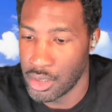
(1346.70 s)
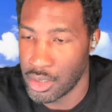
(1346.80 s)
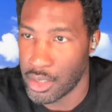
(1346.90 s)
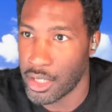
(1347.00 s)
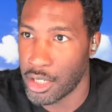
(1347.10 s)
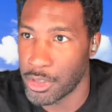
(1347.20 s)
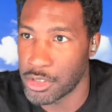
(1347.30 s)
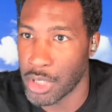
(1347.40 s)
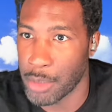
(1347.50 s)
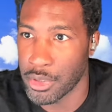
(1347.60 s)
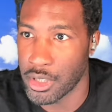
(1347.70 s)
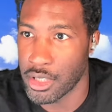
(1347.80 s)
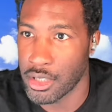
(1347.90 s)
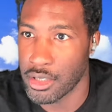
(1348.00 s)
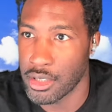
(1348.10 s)
Animates
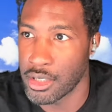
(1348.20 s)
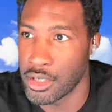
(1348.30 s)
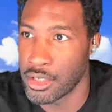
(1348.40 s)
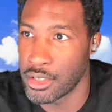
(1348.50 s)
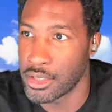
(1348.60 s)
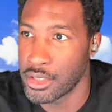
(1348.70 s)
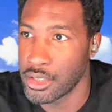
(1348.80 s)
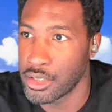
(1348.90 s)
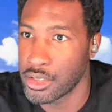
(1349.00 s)
properly. Uh-huh.